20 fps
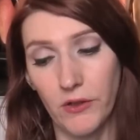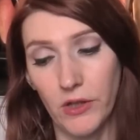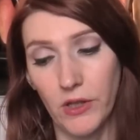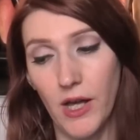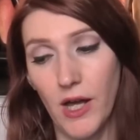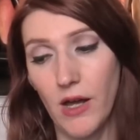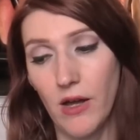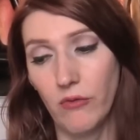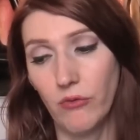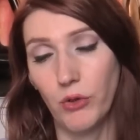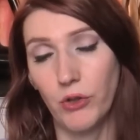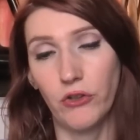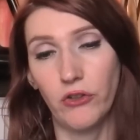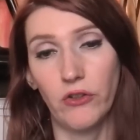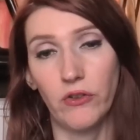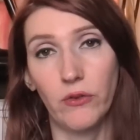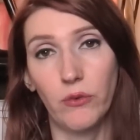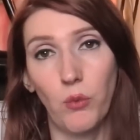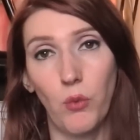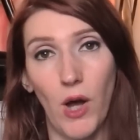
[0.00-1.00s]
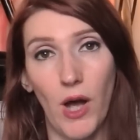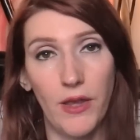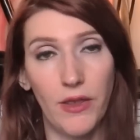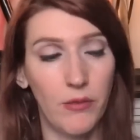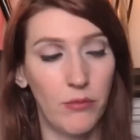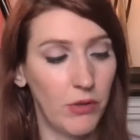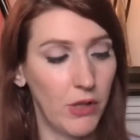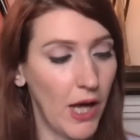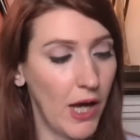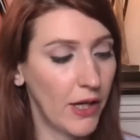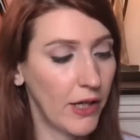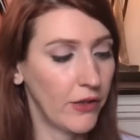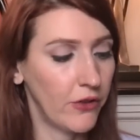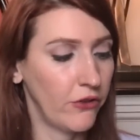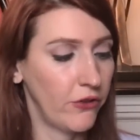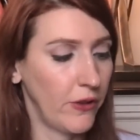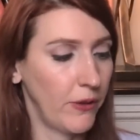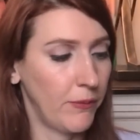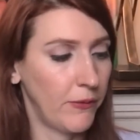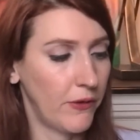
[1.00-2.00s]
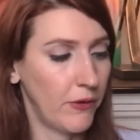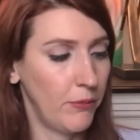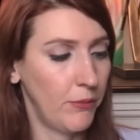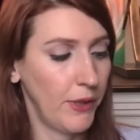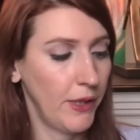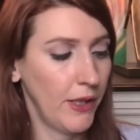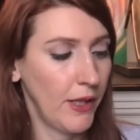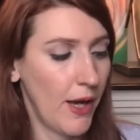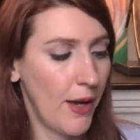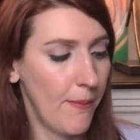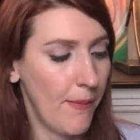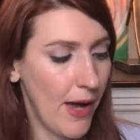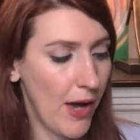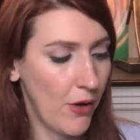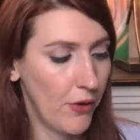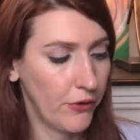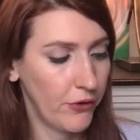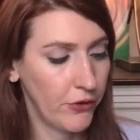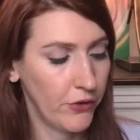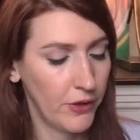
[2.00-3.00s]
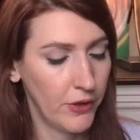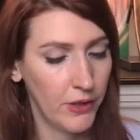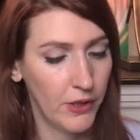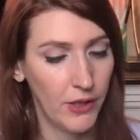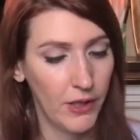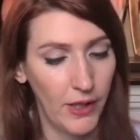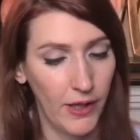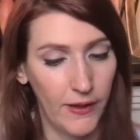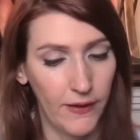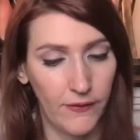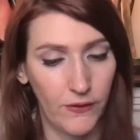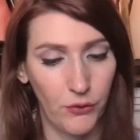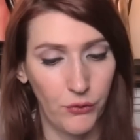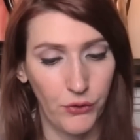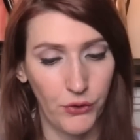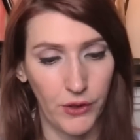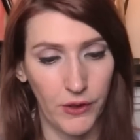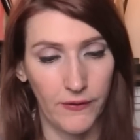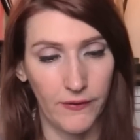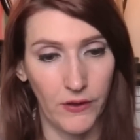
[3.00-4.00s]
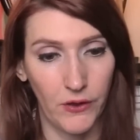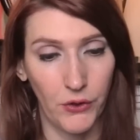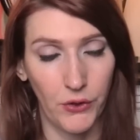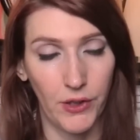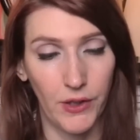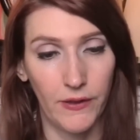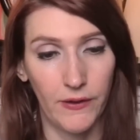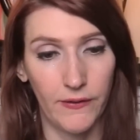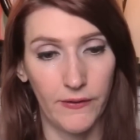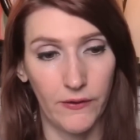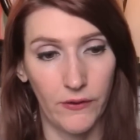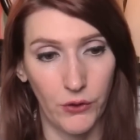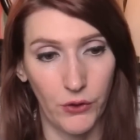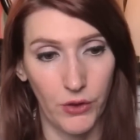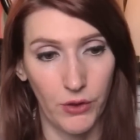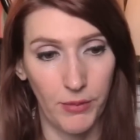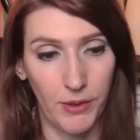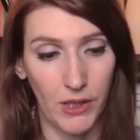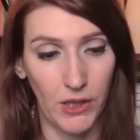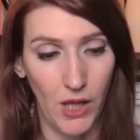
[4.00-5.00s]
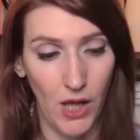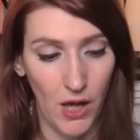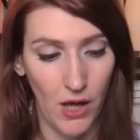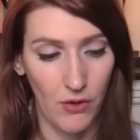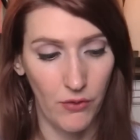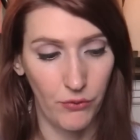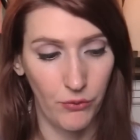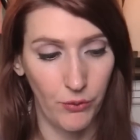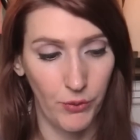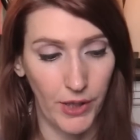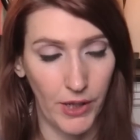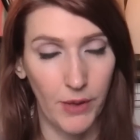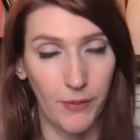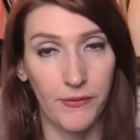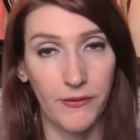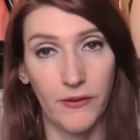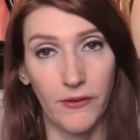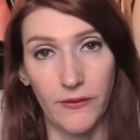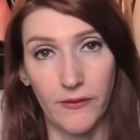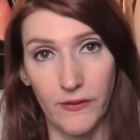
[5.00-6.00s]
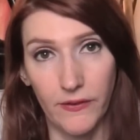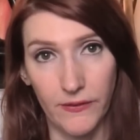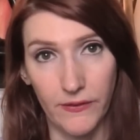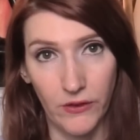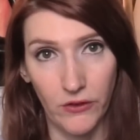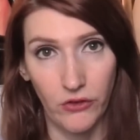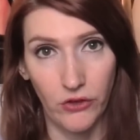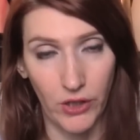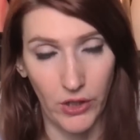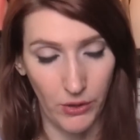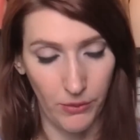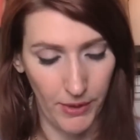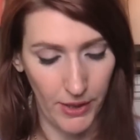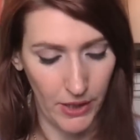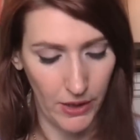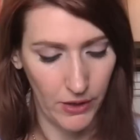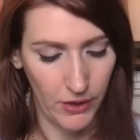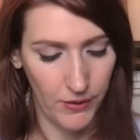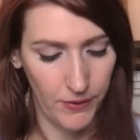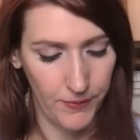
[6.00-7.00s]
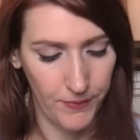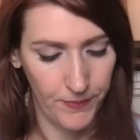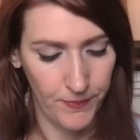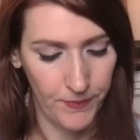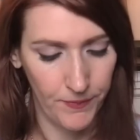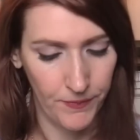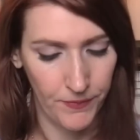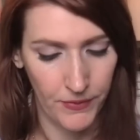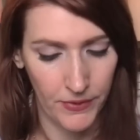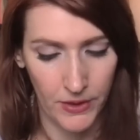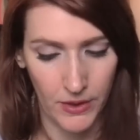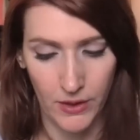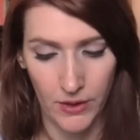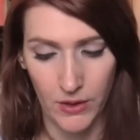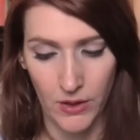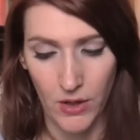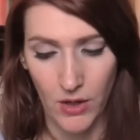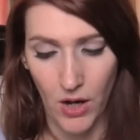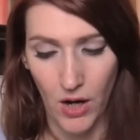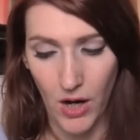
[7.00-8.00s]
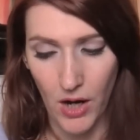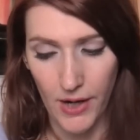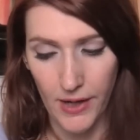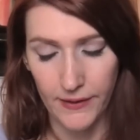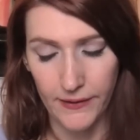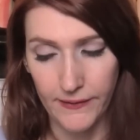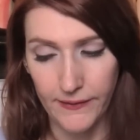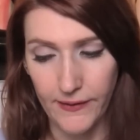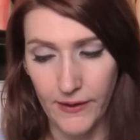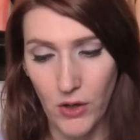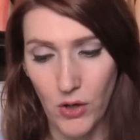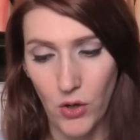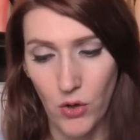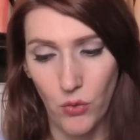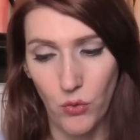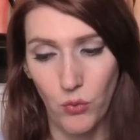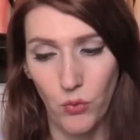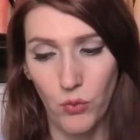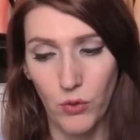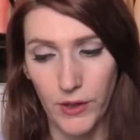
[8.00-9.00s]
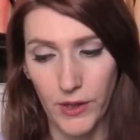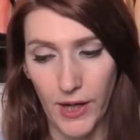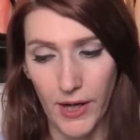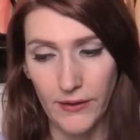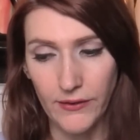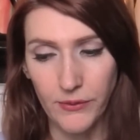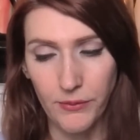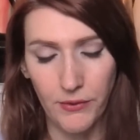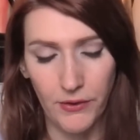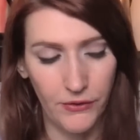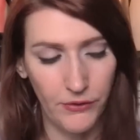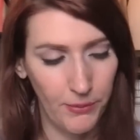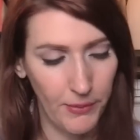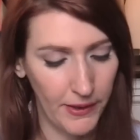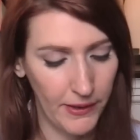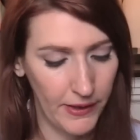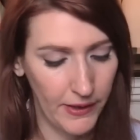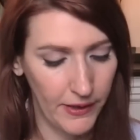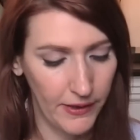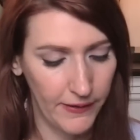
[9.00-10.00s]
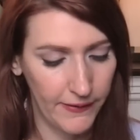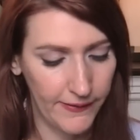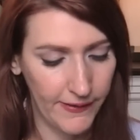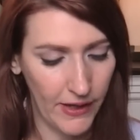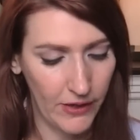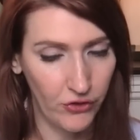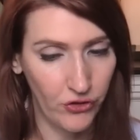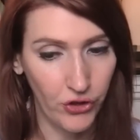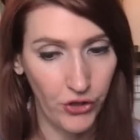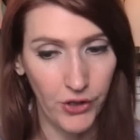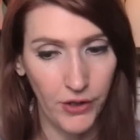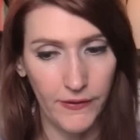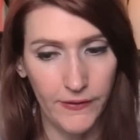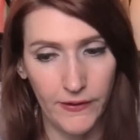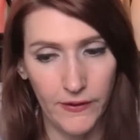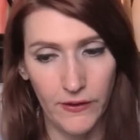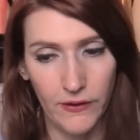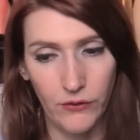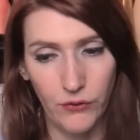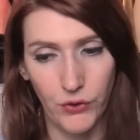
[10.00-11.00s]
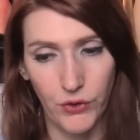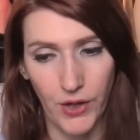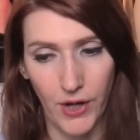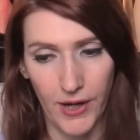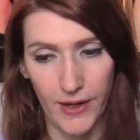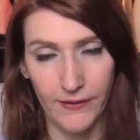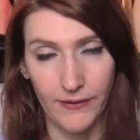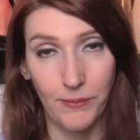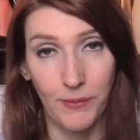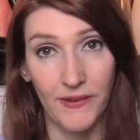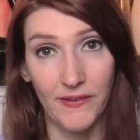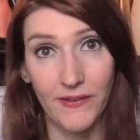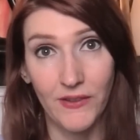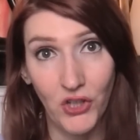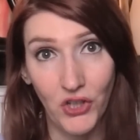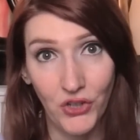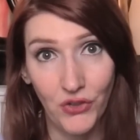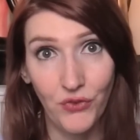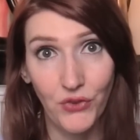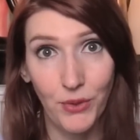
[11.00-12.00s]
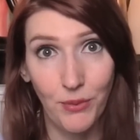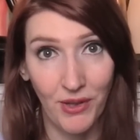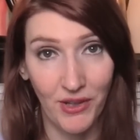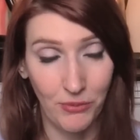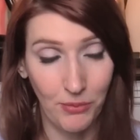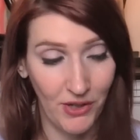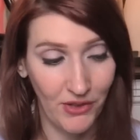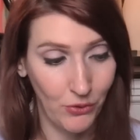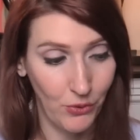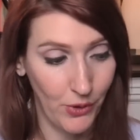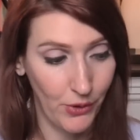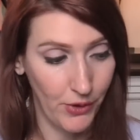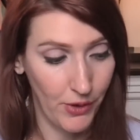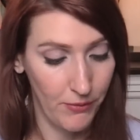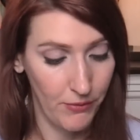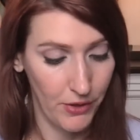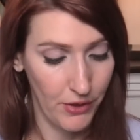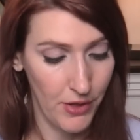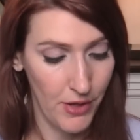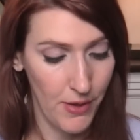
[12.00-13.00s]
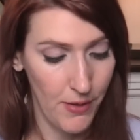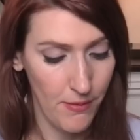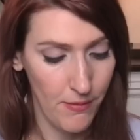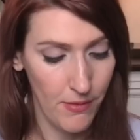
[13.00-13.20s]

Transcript: to love, which is why the blockage seems to be about is there feelings here and is there going to be love when it comes to this decision that you make. All right, so can I summarize my Sagittarius is for the highest, best good, for the best possible outcome for them?